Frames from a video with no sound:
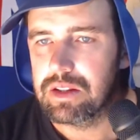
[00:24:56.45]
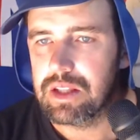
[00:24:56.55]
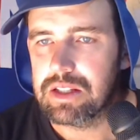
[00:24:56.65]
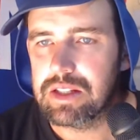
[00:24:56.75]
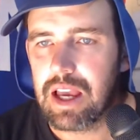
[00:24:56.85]

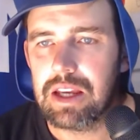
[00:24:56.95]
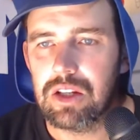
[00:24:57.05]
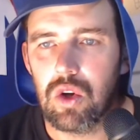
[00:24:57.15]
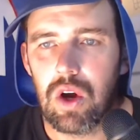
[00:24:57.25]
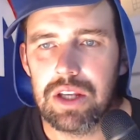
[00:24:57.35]
they're saying
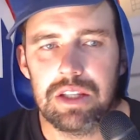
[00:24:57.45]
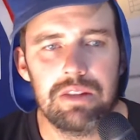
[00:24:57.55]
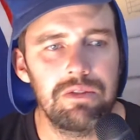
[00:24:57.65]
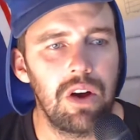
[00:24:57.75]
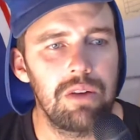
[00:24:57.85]

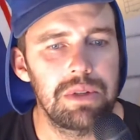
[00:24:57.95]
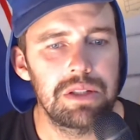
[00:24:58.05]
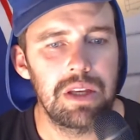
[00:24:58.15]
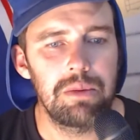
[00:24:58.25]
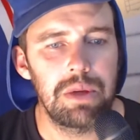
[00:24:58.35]

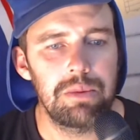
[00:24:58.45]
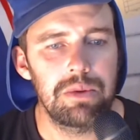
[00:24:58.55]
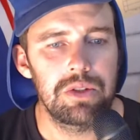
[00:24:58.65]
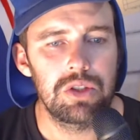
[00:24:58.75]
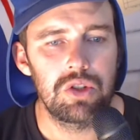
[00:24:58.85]
95% of
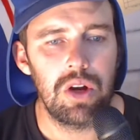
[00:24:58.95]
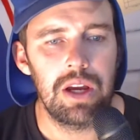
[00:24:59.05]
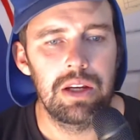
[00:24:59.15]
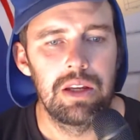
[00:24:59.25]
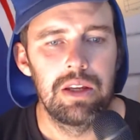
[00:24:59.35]
people are
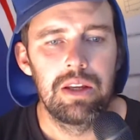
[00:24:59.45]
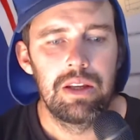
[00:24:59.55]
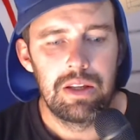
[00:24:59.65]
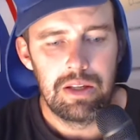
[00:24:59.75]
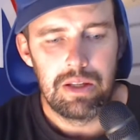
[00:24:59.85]
straight.
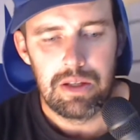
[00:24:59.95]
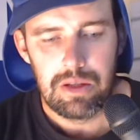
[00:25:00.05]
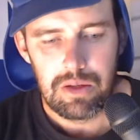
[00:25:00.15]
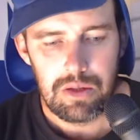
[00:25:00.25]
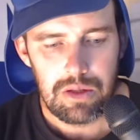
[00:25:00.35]

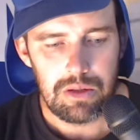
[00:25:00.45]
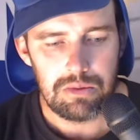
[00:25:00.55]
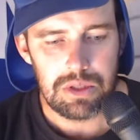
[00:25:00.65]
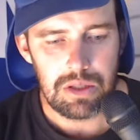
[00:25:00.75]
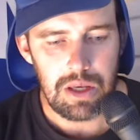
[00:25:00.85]

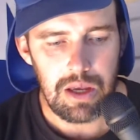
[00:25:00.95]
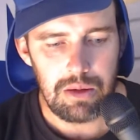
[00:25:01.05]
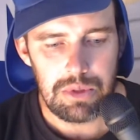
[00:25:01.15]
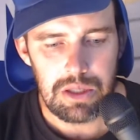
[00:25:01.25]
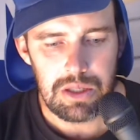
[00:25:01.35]

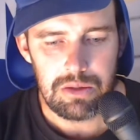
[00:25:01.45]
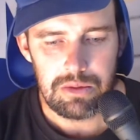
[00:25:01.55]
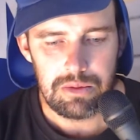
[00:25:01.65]
How many?